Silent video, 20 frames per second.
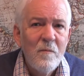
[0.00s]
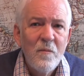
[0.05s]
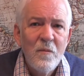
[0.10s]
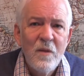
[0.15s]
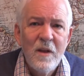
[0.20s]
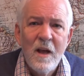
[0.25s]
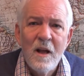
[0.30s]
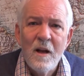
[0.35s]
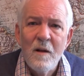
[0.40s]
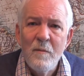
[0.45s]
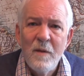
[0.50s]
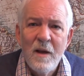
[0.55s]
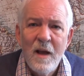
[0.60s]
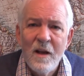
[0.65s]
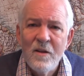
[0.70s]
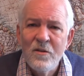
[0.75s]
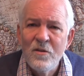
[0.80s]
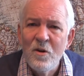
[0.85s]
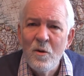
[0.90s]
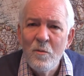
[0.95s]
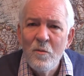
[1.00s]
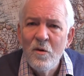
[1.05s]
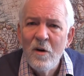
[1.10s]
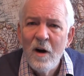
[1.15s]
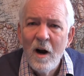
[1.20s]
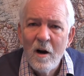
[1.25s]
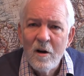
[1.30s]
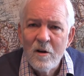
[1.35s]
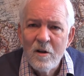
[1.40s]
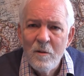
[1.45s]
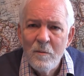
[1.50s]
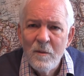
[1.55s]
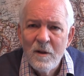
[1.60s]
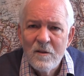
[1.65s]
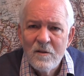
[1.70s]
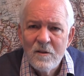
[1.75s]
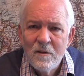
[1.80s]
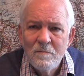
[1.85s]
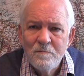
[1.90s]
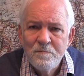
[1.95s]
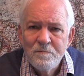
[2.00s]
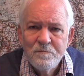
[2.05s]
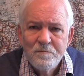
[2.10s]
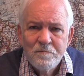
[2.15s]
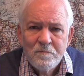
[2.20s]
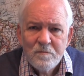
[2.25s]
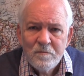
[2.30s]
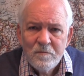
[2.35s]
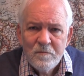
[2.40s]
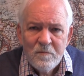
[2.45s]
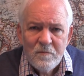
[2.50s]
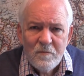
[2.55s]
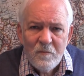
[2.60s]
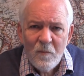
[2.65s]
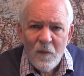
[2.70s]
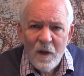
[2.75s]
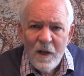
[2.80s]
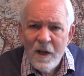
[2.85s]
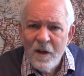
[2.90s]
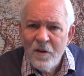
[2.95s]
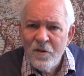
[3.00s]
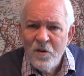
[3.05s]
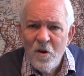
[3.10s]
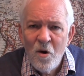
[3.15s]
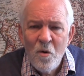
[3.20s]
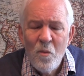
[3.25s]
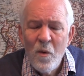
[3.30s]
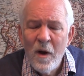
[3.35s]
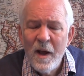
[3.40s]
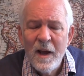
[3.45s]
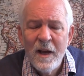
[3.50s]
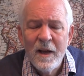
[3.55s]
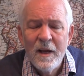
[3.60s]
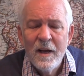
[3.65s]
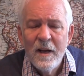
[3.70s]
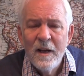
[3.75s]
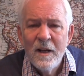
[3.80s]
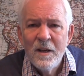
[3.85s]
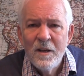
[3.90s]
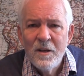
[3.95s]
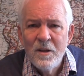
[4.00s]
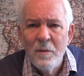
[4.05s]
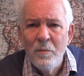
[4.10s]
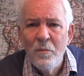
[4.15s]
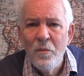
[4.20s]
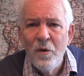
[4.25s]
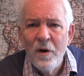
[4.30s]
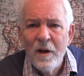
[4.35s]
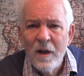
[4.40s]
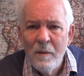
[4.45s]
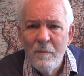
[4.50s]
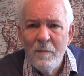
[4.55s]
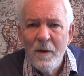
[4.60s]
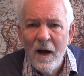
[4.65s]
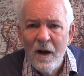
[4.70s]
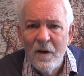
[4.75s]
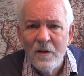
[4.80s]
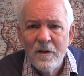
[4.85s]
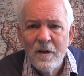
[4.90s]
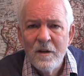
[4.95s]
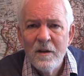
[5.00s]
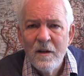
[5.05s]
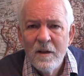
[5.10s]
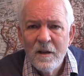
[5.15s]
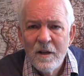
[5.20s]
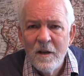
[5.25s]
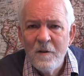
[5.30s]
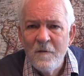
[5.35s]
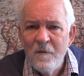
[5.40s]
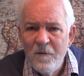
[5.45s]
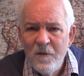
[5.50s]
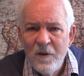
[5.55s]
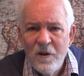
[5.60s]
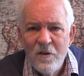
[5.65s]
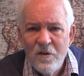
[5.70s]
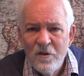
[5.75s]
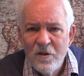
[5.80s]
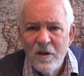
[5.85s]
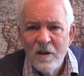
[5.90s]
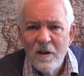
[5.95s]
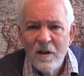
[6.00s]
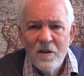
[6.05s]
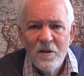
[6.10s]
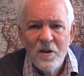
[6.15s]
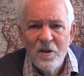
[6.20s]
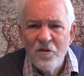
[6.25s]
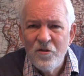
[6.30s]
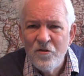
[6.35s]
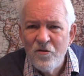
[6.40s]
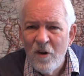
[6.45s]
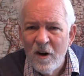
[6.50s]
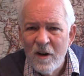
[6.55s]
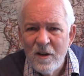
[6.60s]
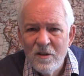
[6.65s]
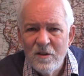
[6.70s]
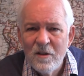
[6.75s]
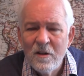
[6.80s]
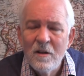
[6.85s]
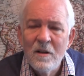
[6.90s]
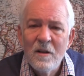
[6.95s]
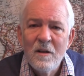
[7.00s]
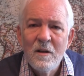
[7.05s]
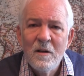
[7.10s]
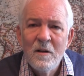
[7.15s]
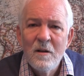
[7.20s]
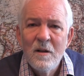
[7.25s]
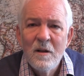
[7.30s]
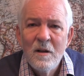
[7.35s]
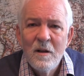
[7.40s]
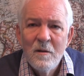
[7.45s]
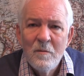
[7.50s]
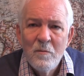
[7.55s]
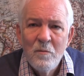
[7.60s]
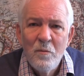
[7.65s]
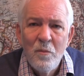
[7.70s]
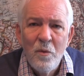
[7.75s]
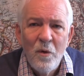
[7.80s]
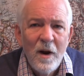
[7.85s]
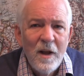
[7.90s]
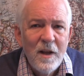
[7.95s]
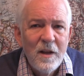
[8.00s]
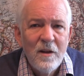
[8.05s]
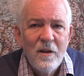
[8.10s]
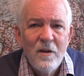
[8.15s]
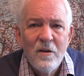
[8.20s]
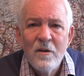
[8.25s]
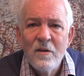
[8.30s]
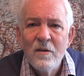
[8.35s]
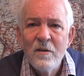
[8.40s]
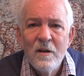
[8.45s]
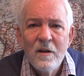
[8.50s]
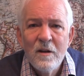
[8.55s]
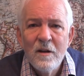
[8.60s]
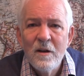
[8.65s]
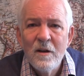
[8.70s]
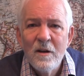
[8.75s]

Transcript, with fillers: the enemy has no more arguments. He has no way to bring about confusion, destruction, break your